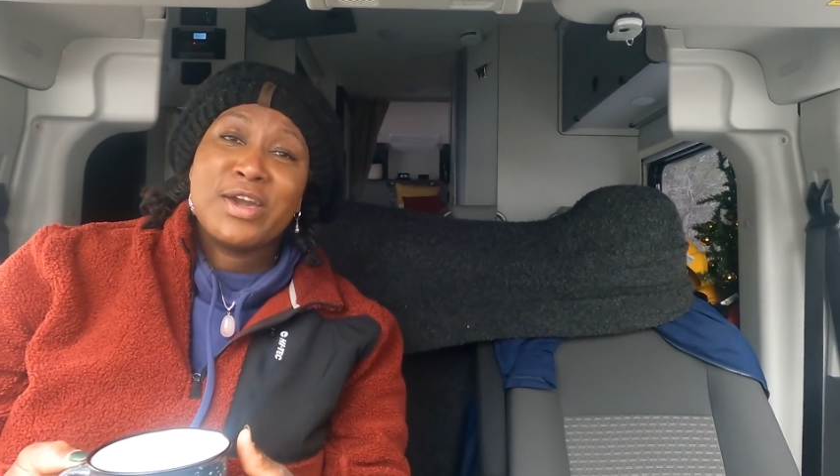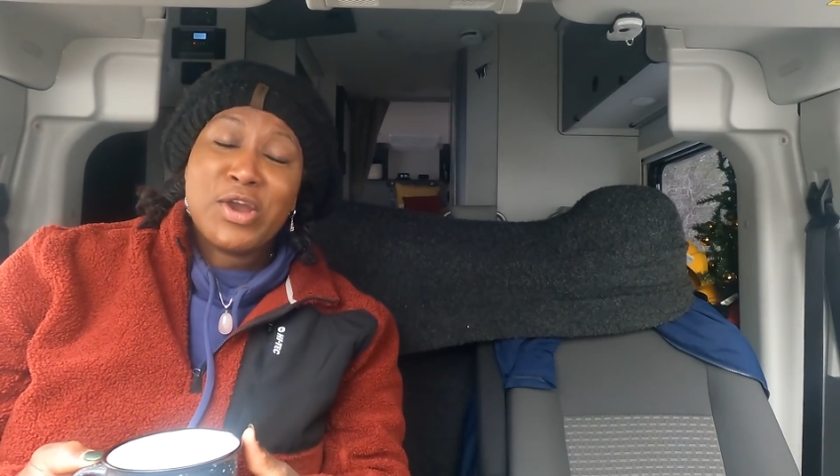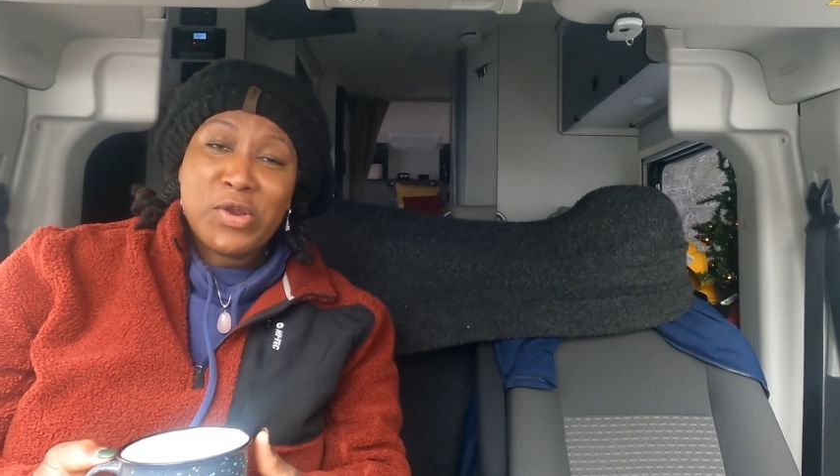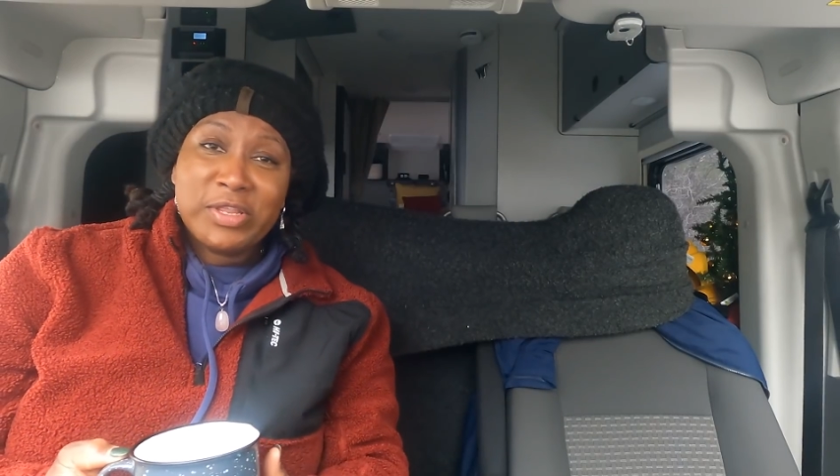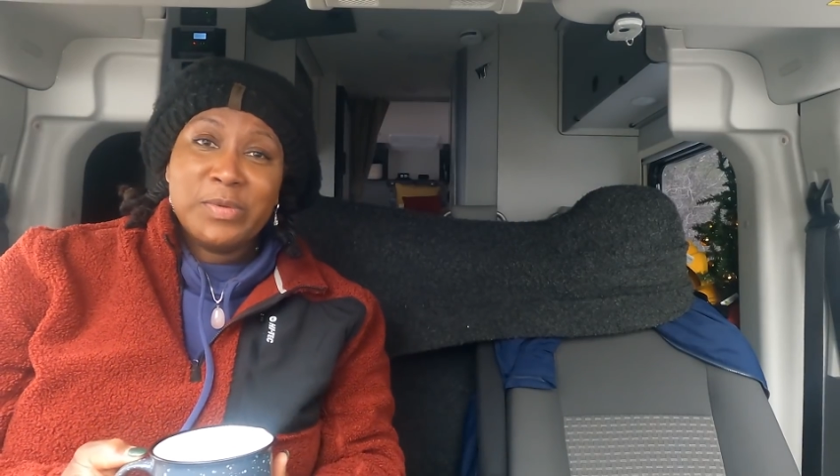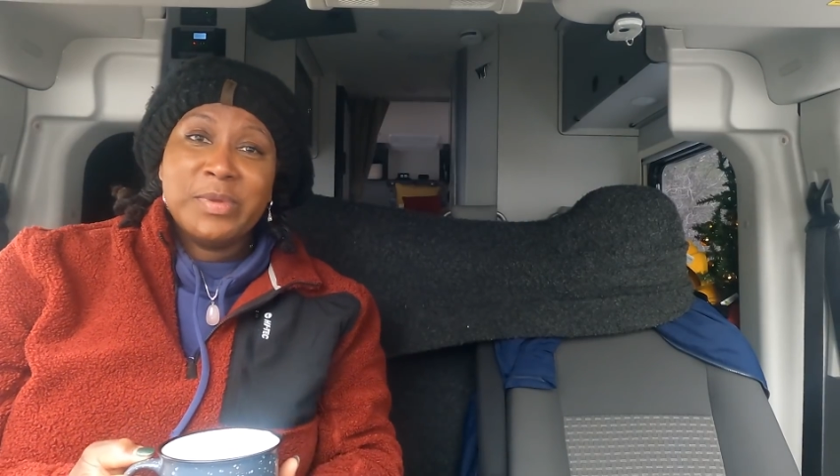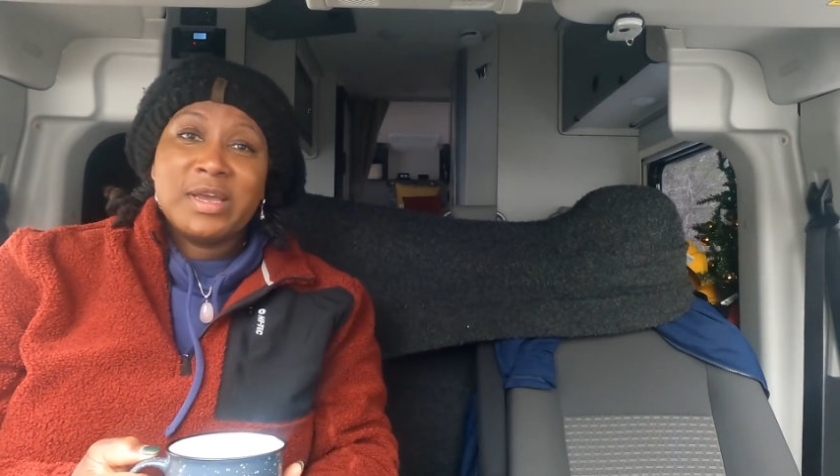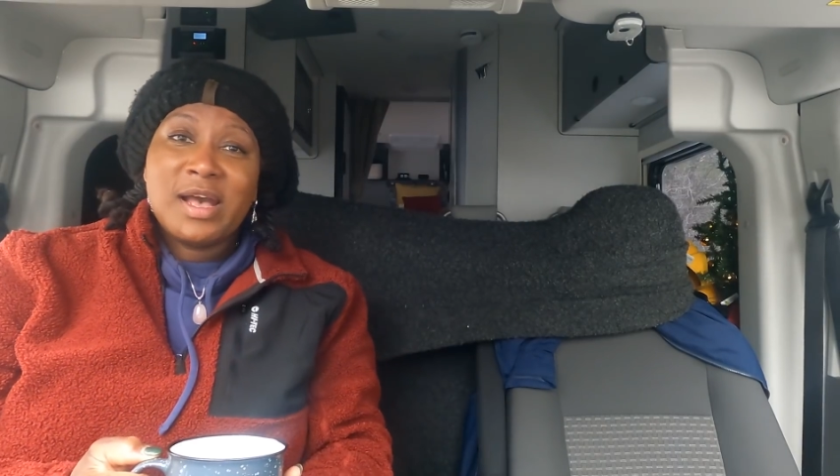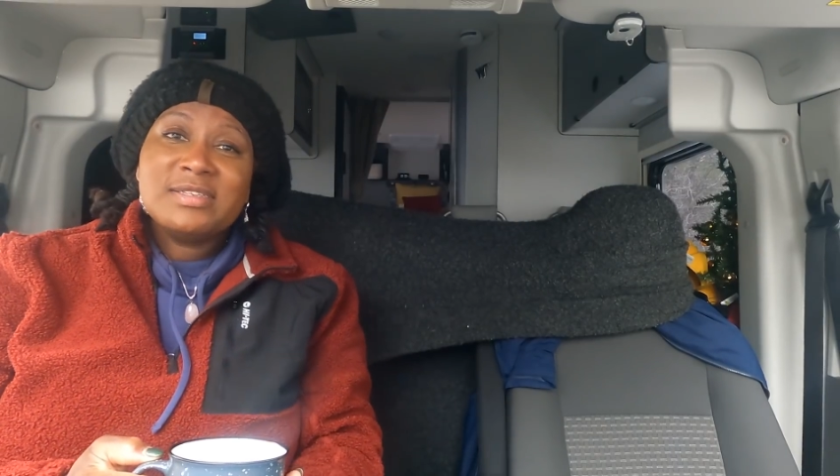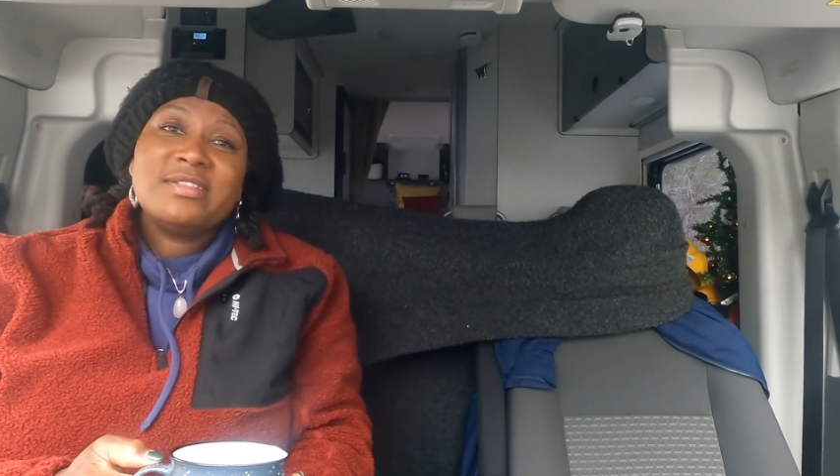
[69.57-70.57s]
currently
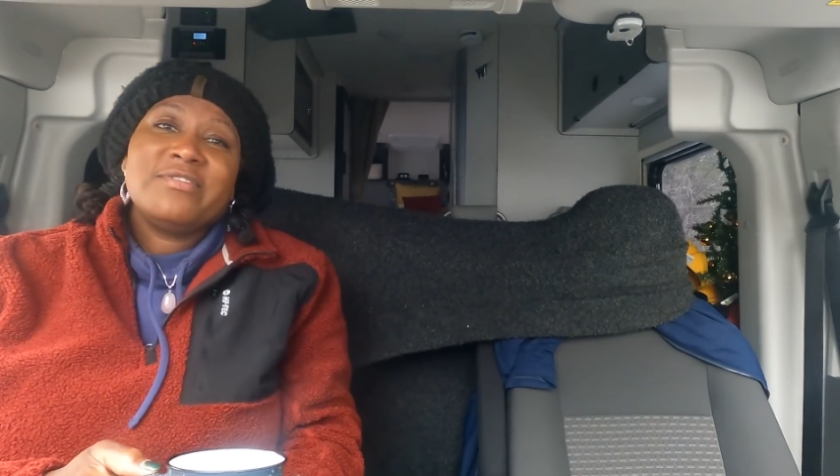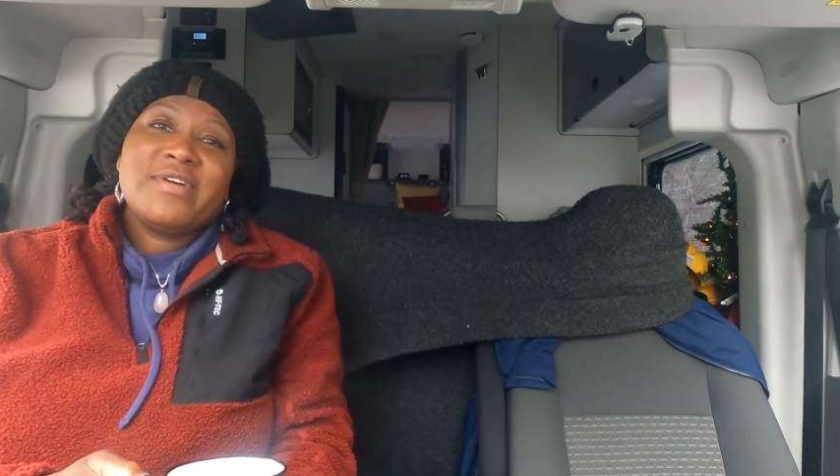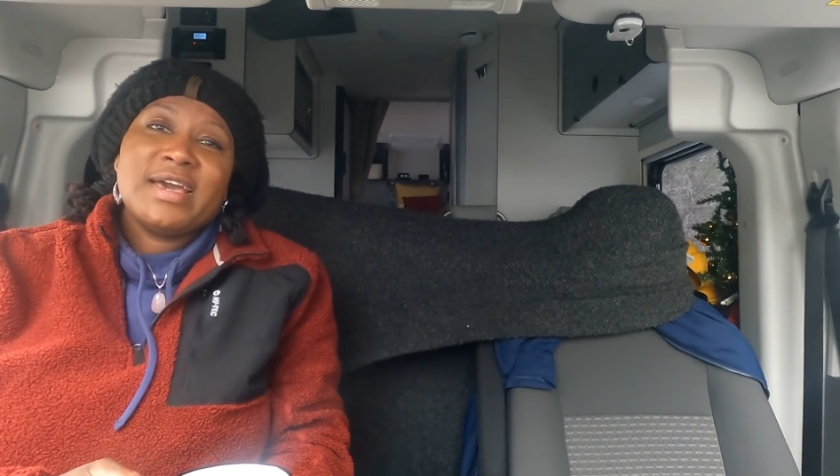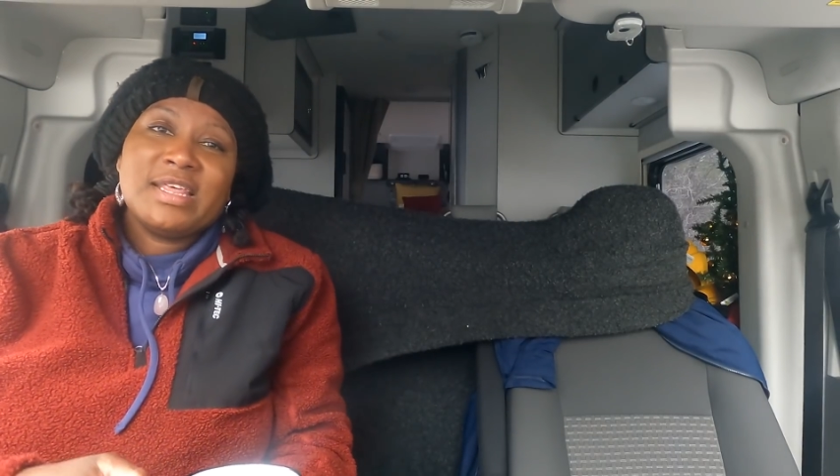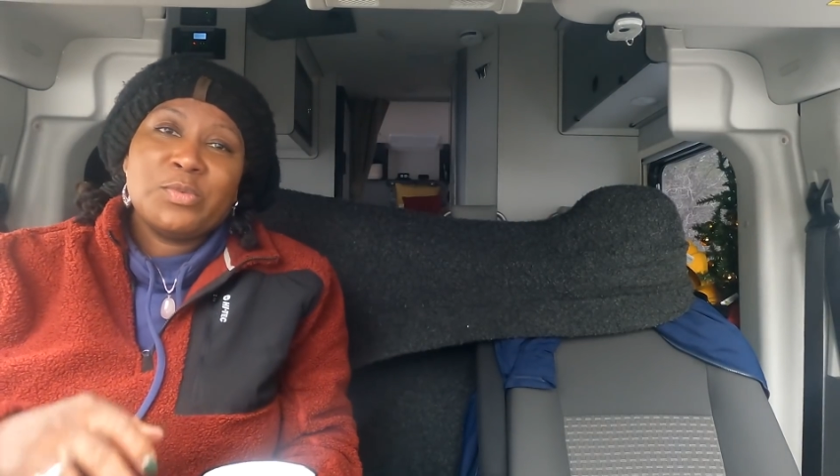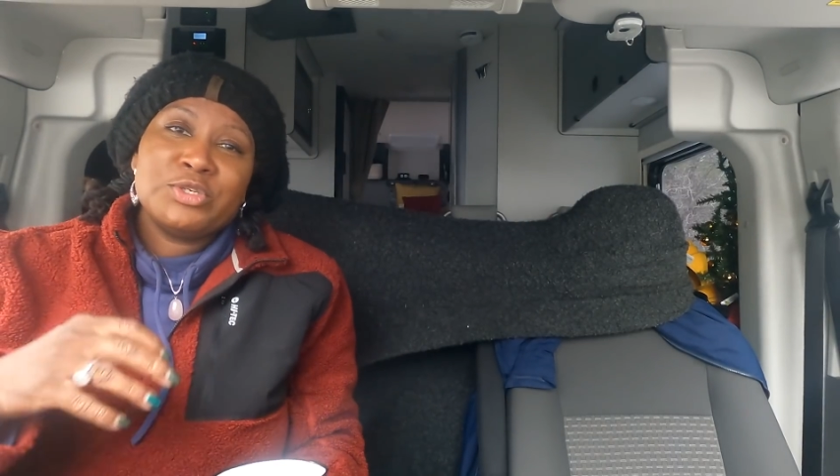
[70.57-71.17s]
because of the fact that